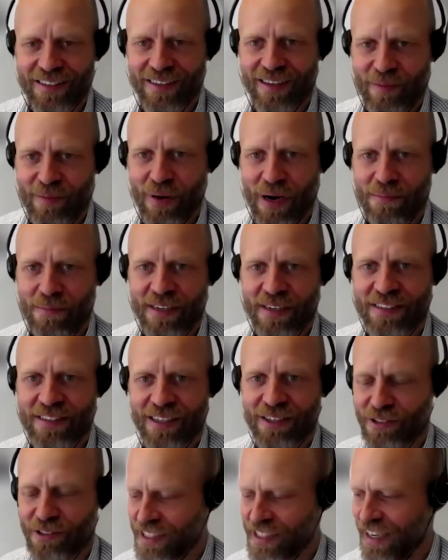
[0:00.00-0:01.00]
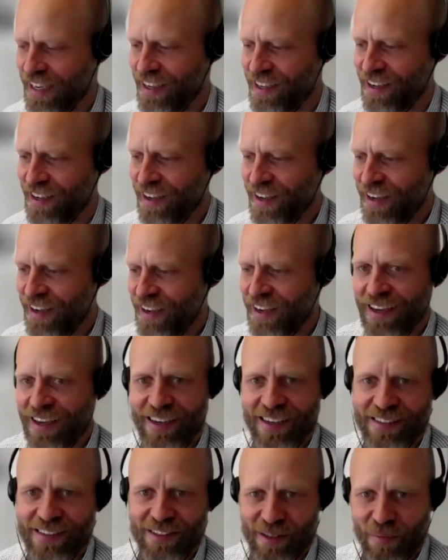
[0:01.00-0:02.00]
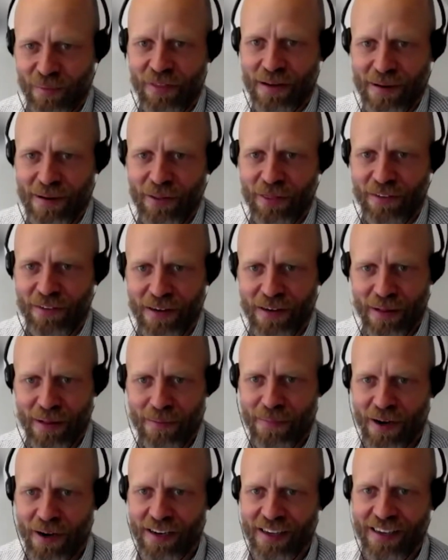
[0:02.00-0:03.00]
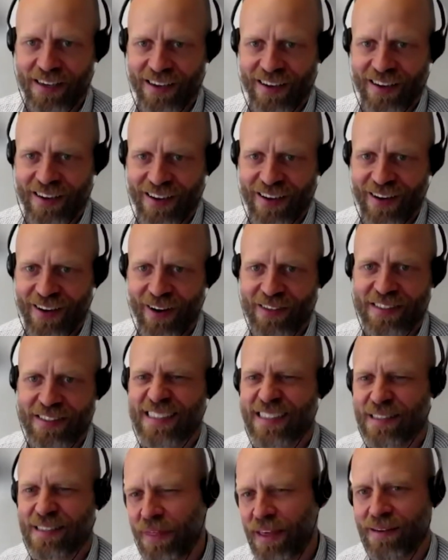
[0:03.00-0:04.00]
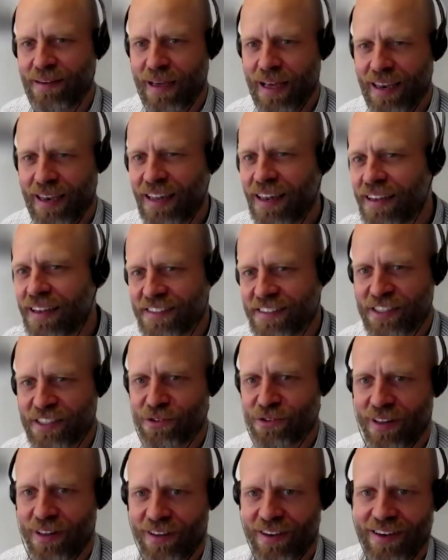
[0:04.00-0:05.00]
prime minister could say something about the female body, or say something a little sexual,